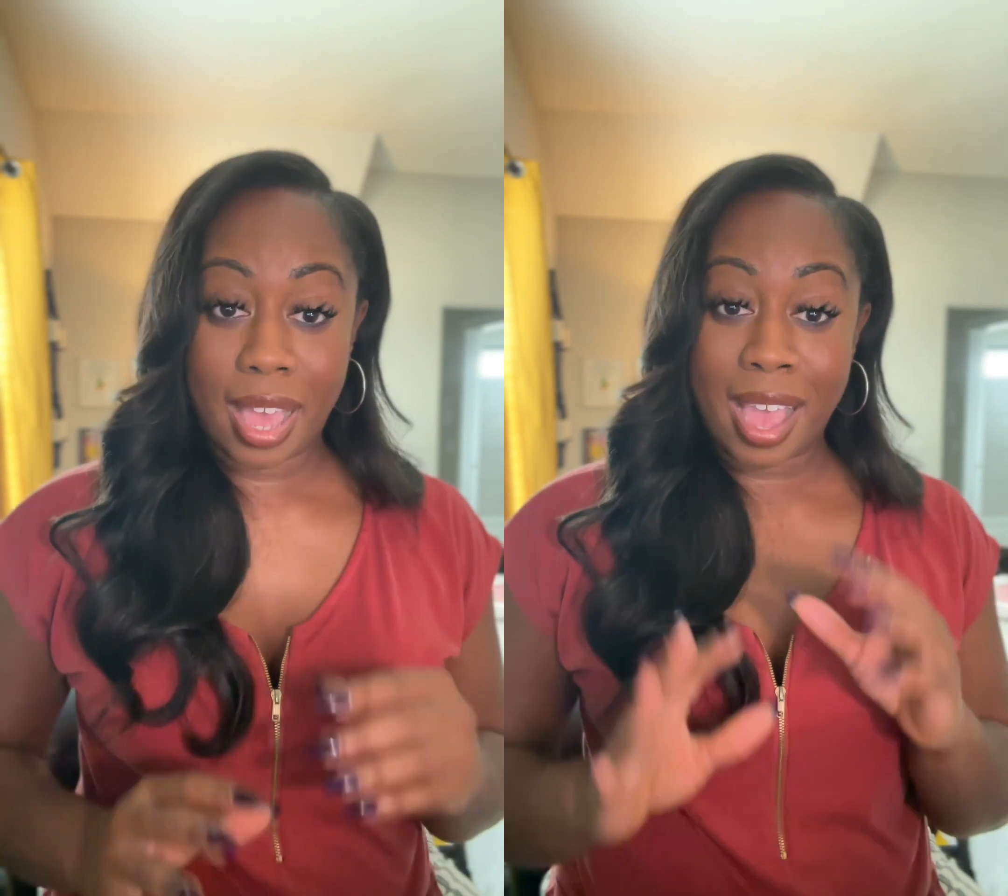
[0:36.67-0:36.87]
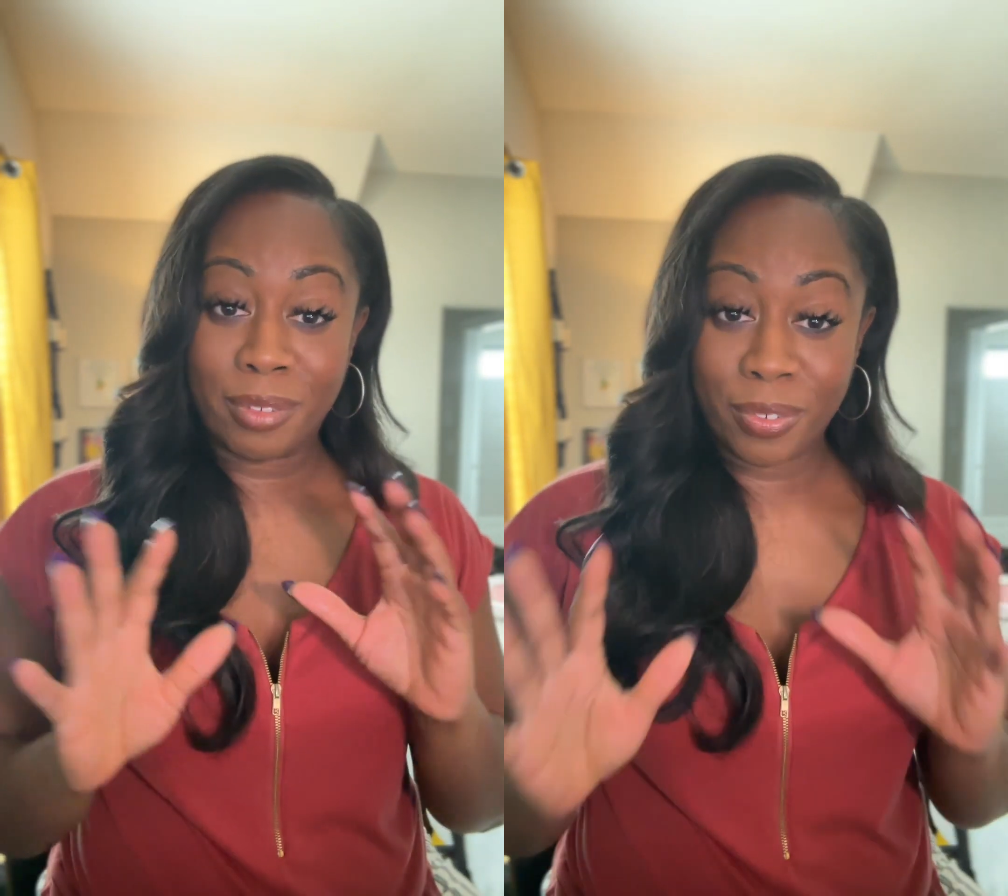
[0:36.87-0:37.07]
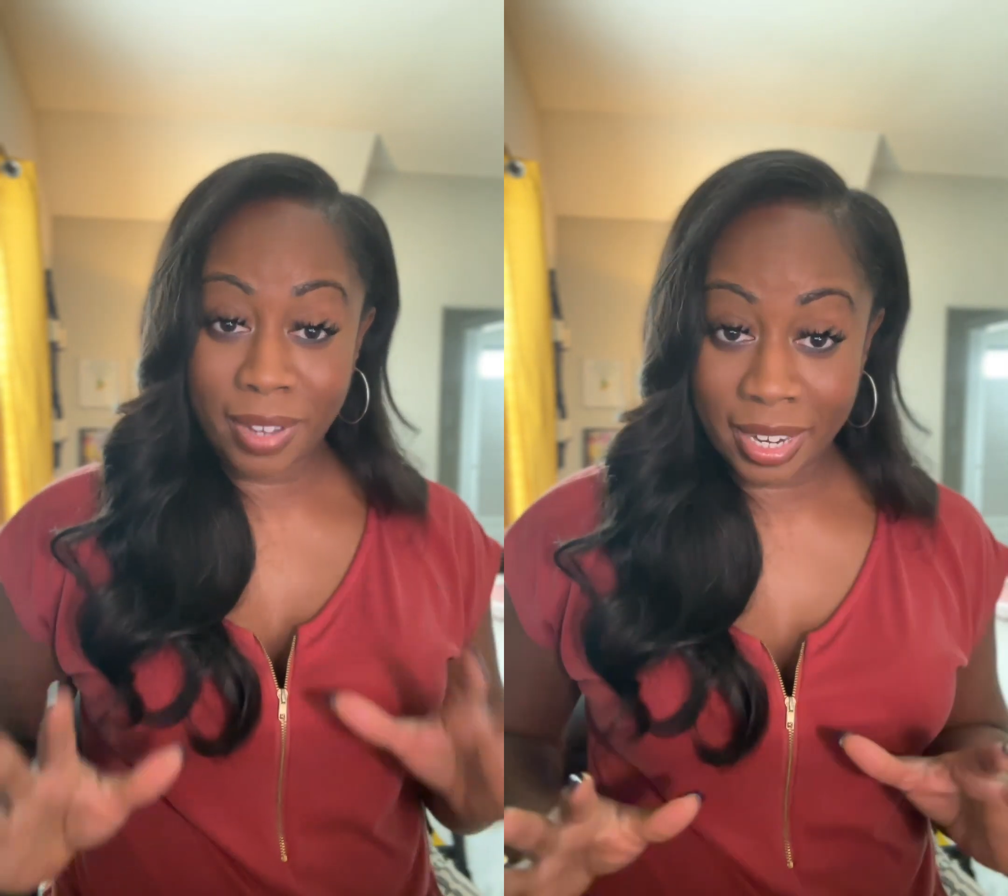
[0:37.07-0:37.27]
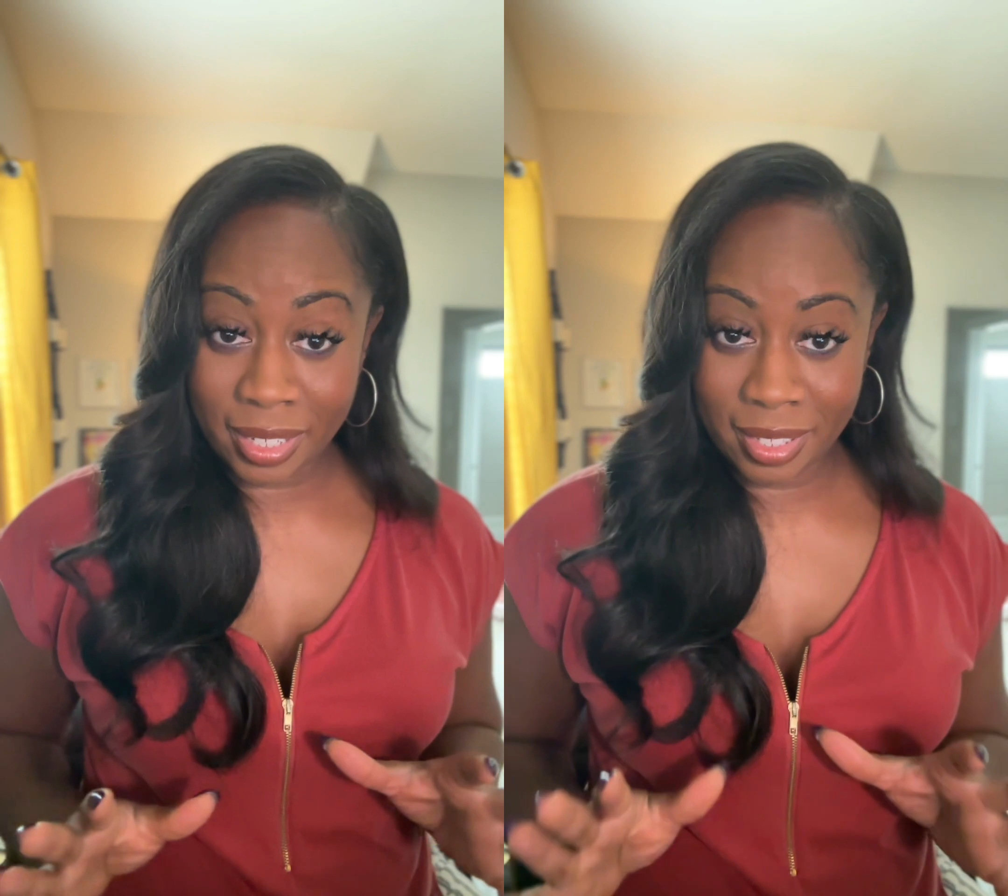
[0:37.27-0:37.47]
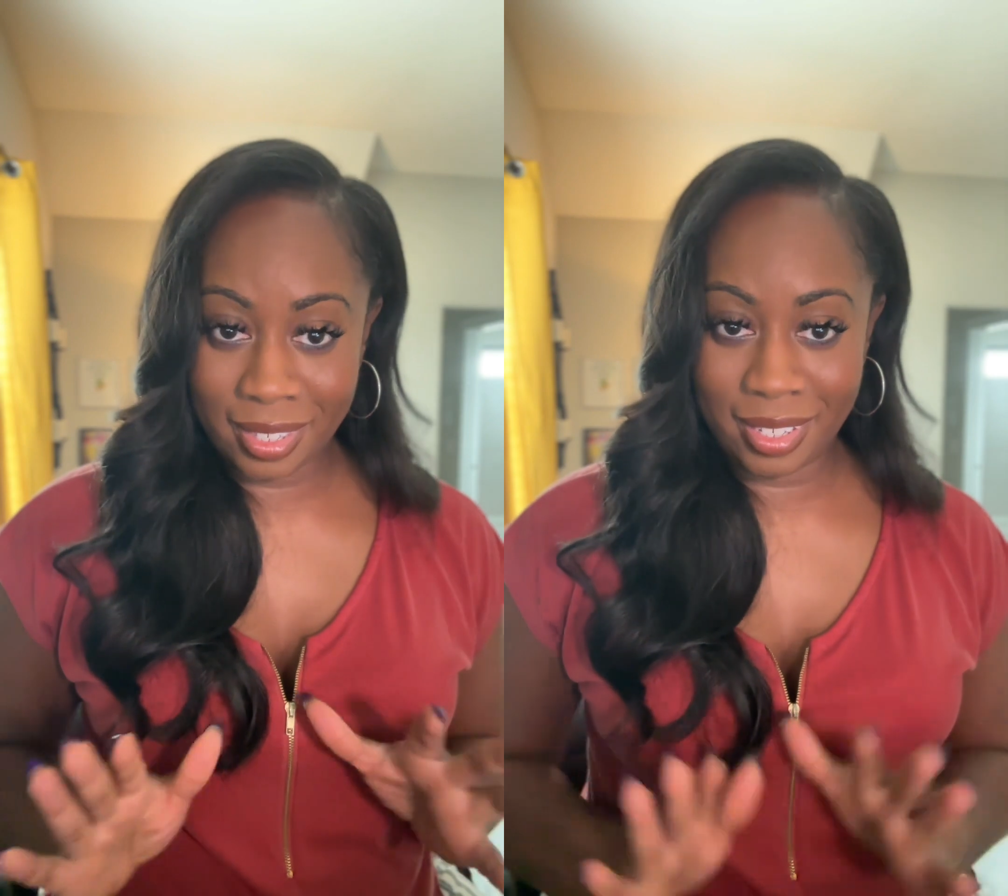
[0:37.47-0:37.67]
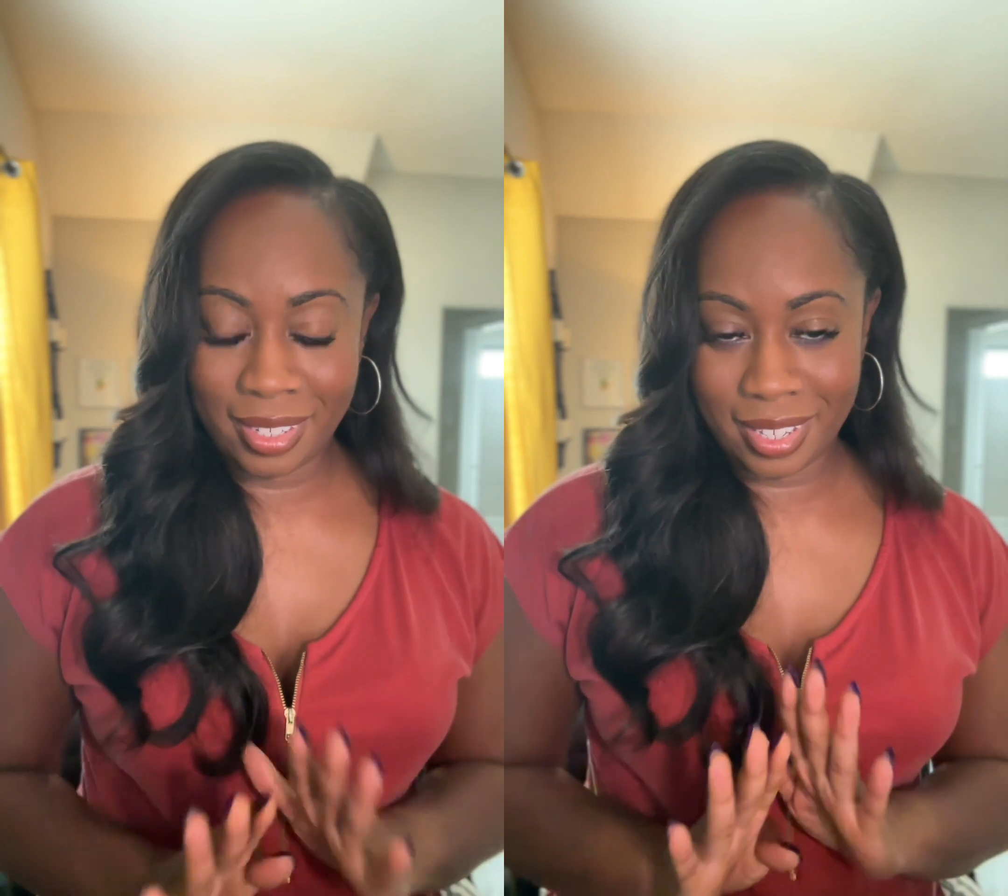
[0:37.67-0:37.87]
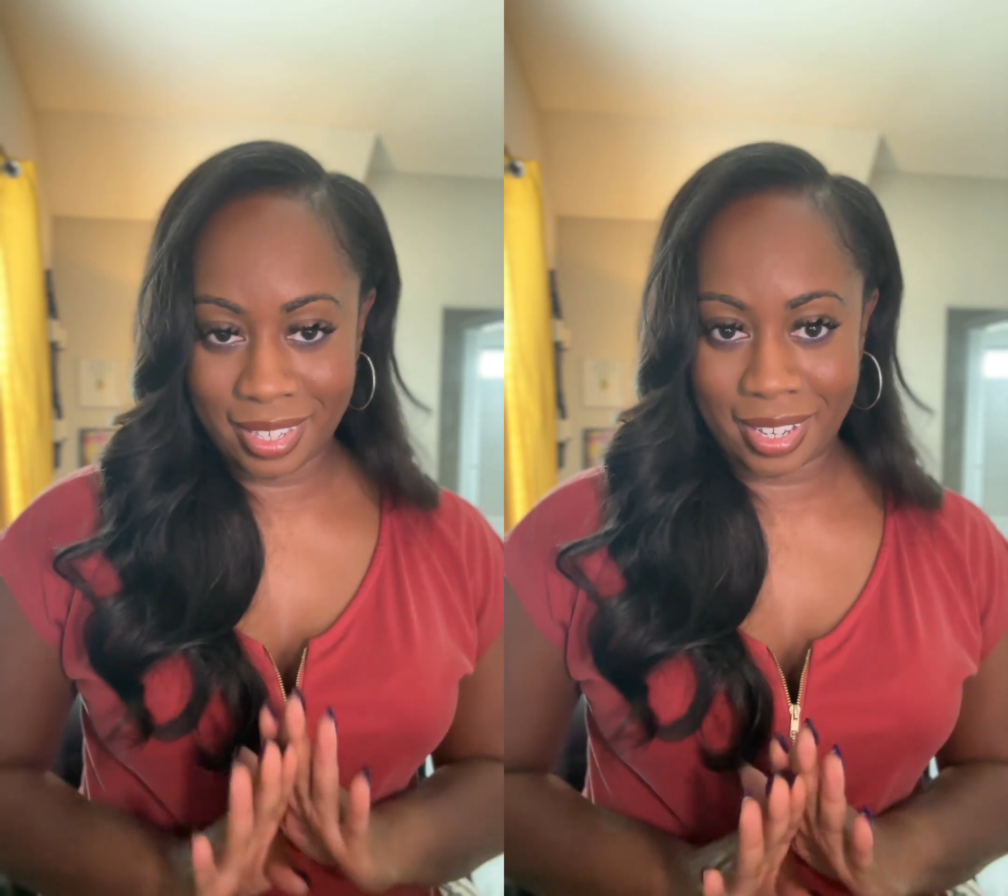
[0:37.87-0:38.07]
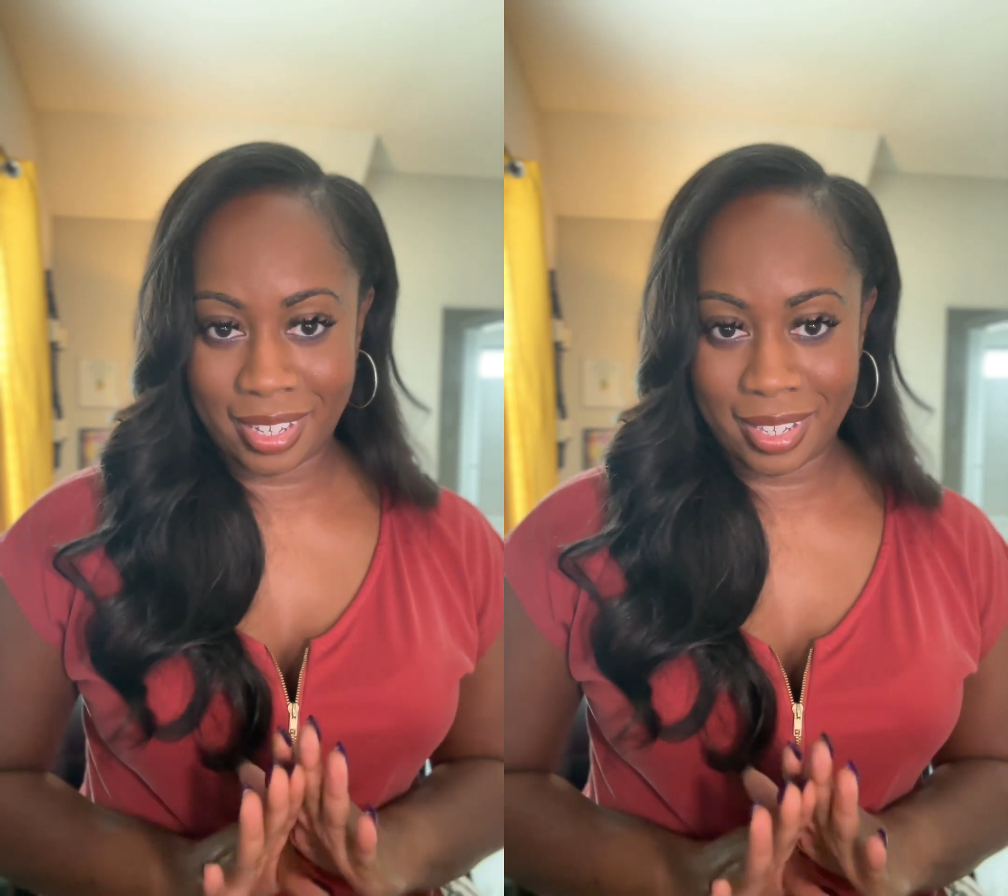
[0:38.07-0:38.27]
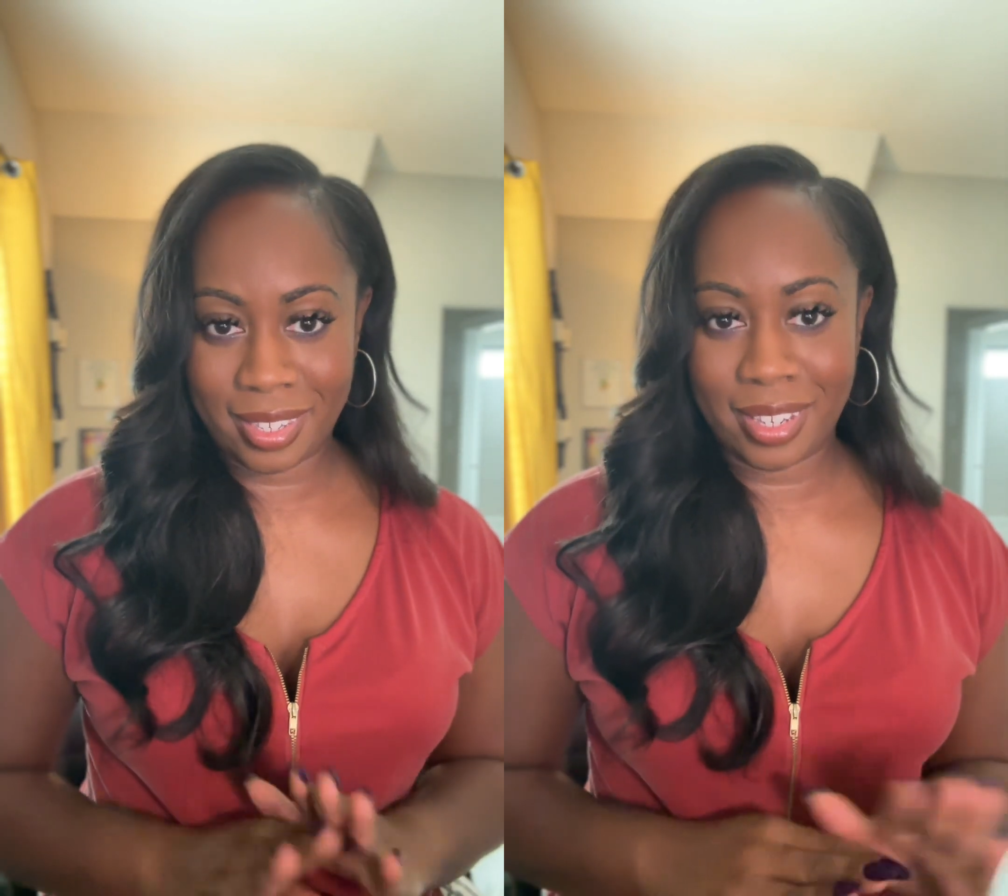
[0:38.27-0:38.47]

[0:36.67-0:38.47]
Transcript: I've divided the 60 seconds